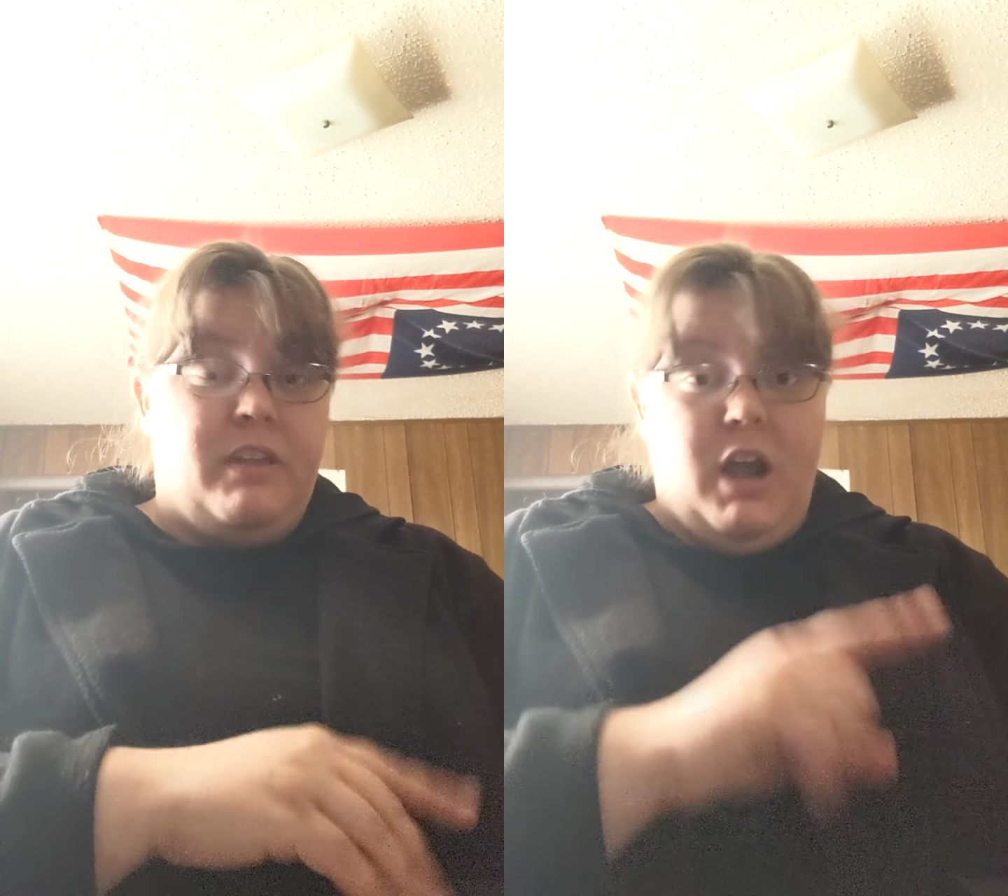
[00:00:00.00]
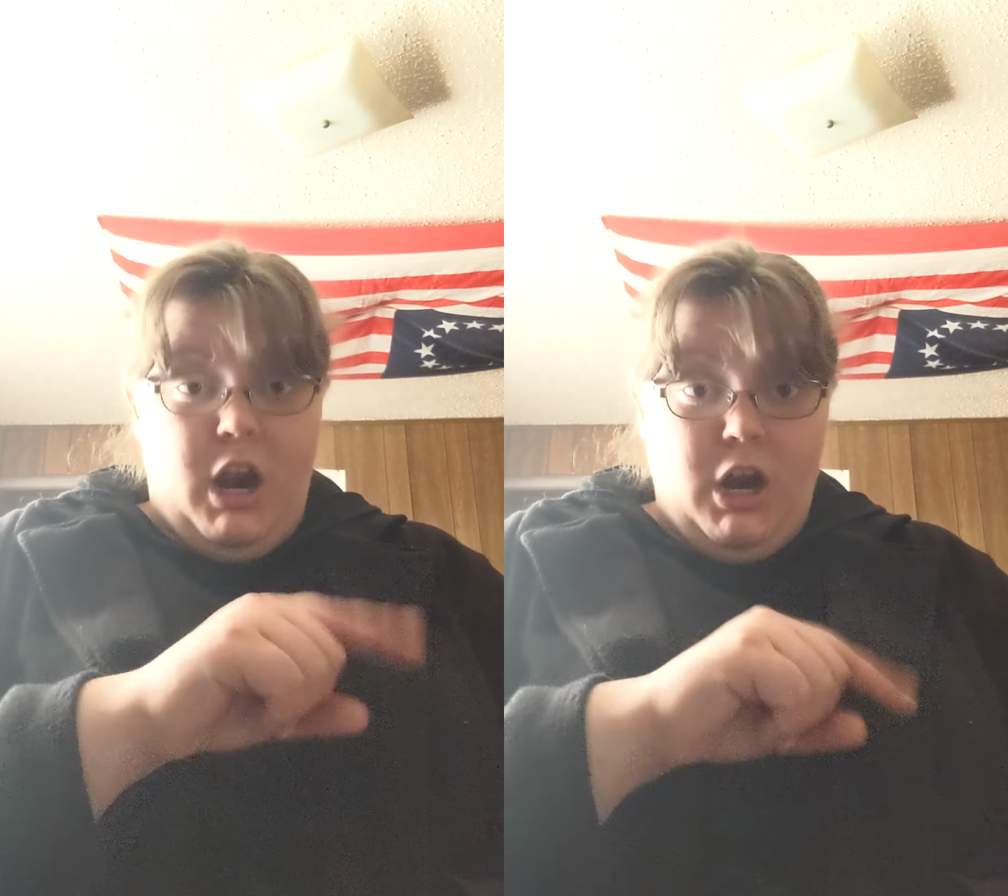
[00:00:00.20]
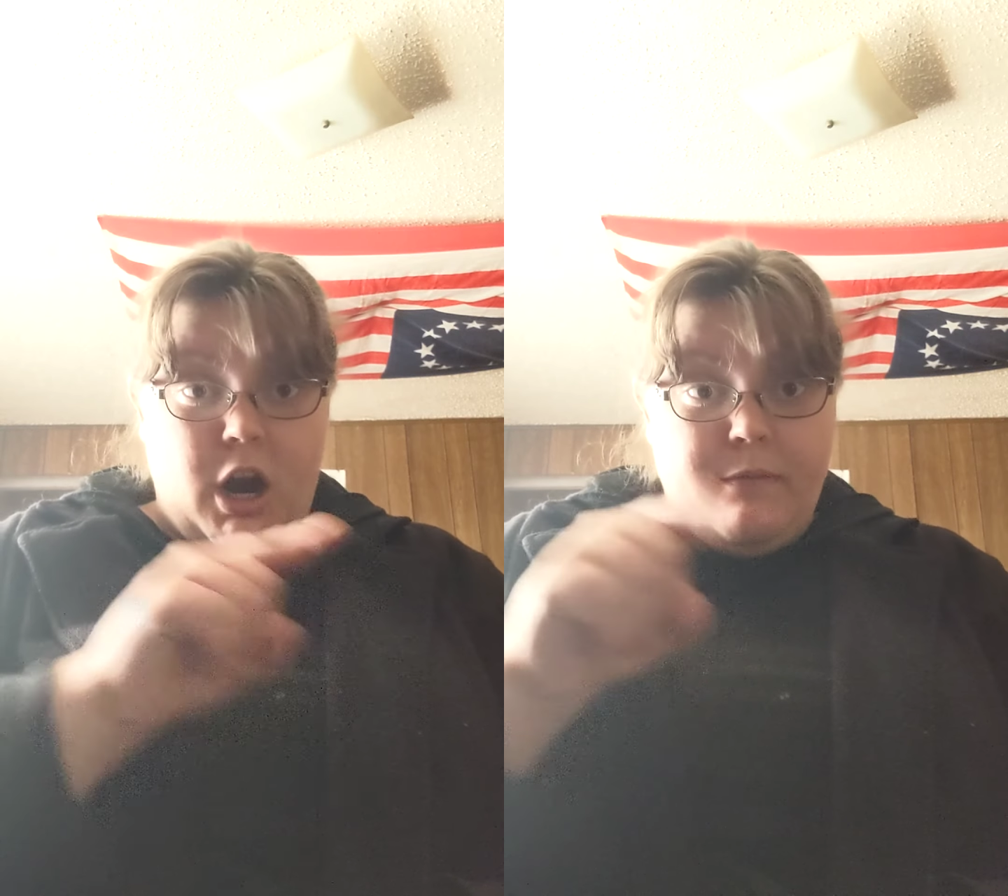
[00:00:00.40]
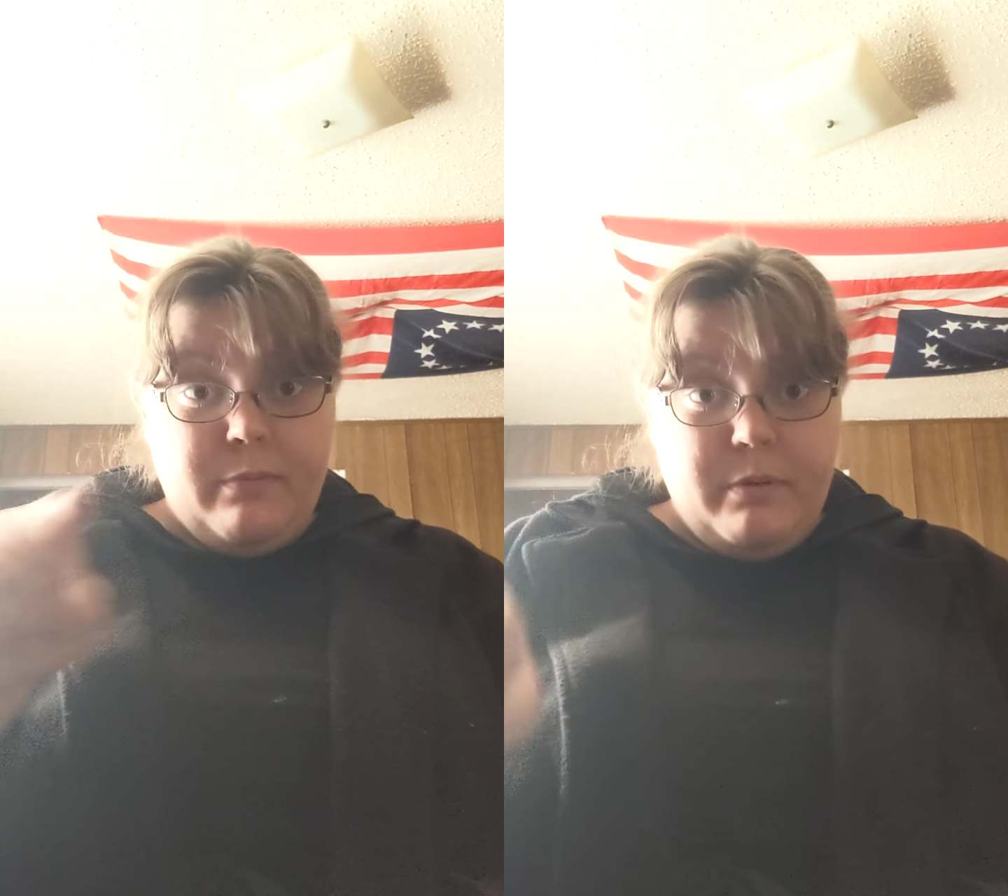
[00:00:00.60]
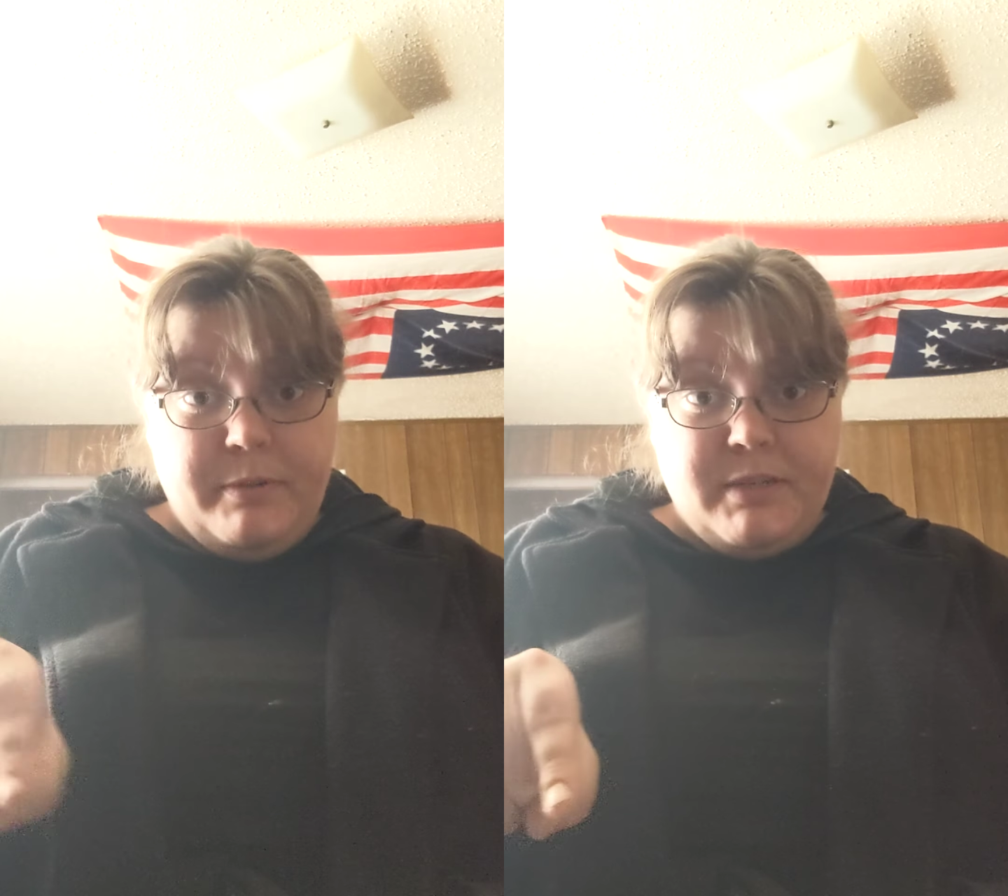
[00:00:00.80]
The
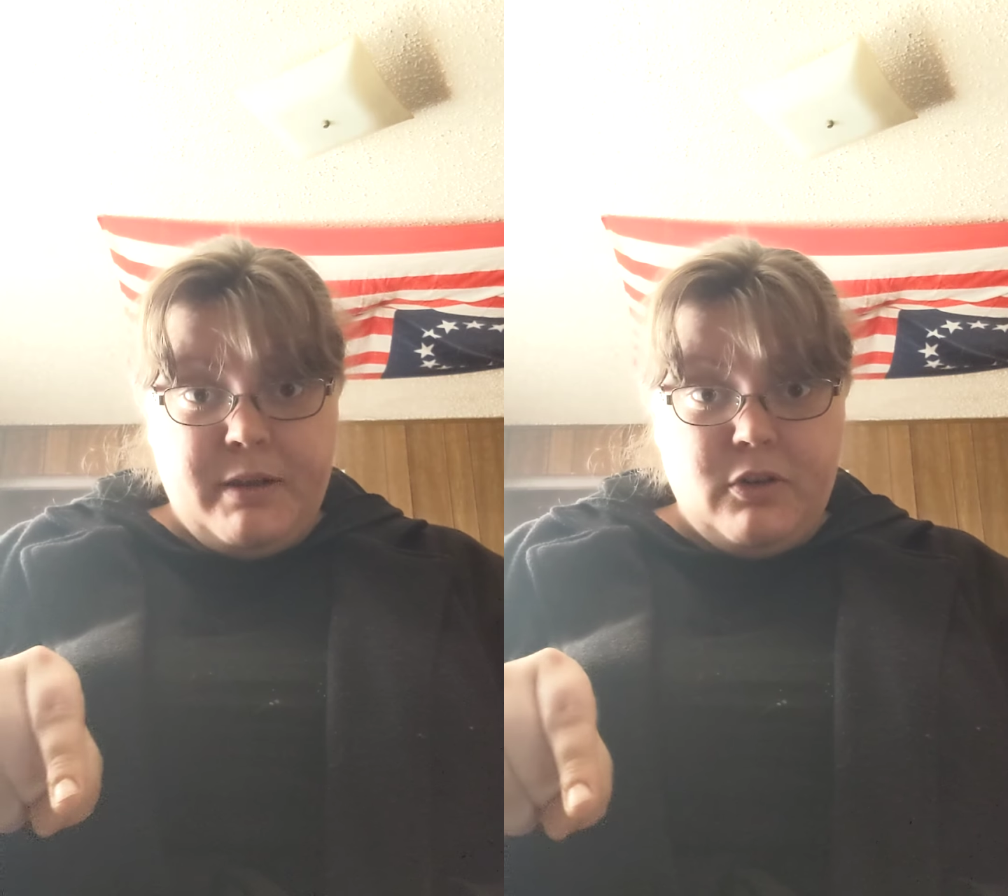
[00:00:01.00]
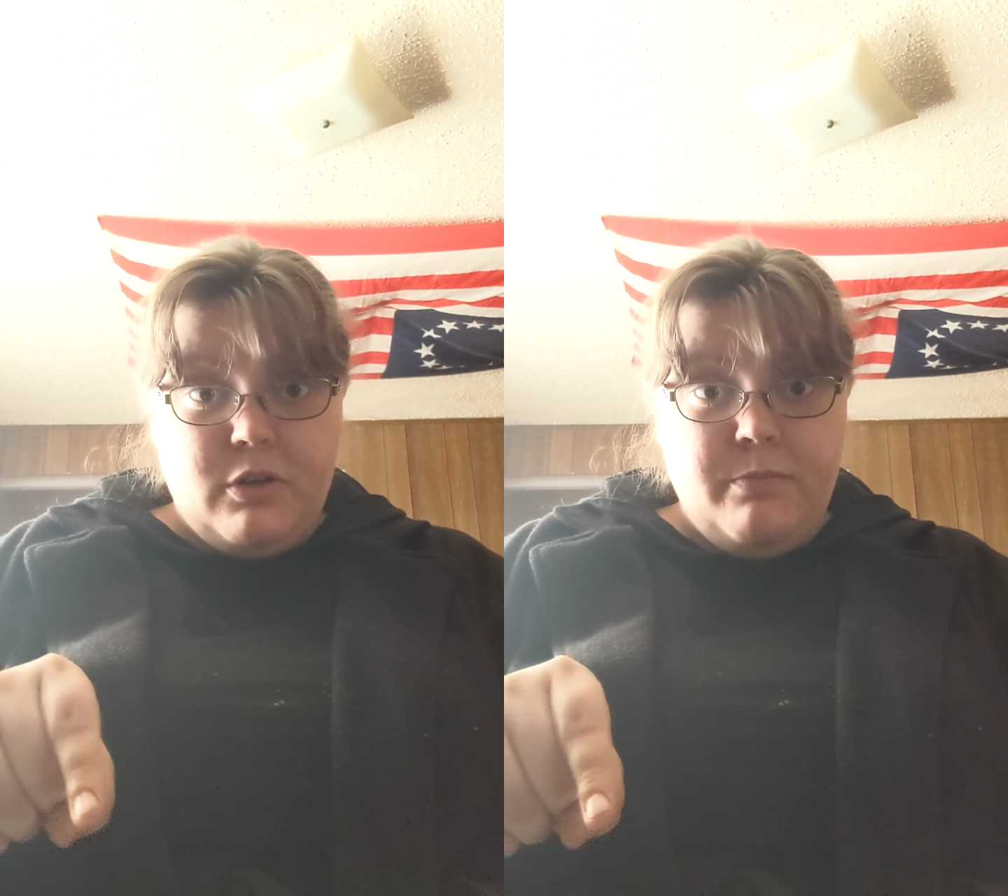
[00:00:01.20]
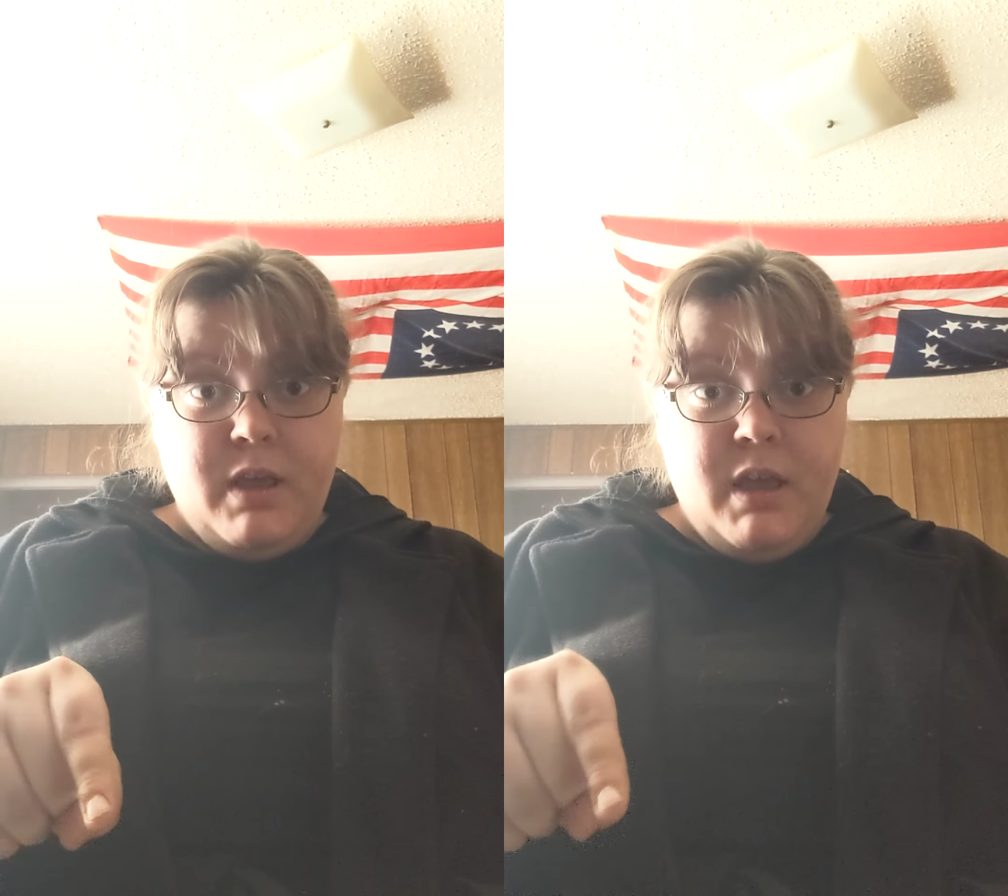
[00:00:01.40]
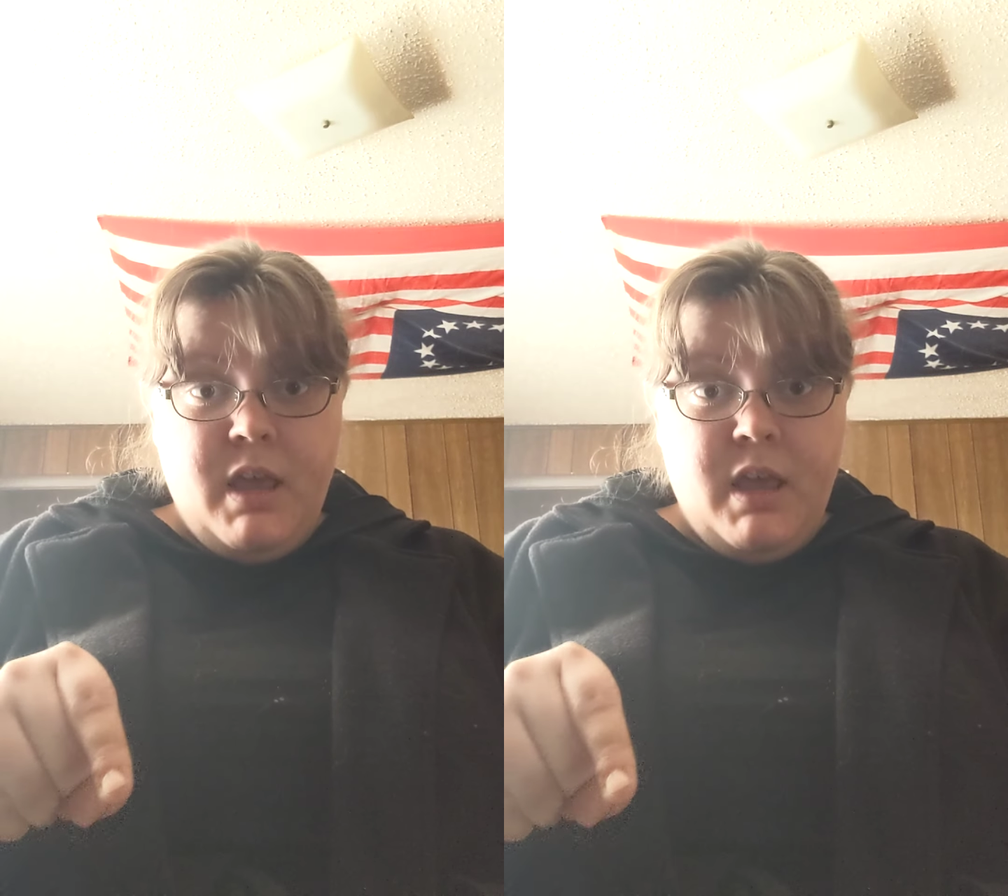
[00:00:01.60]
uncomfortable spectrum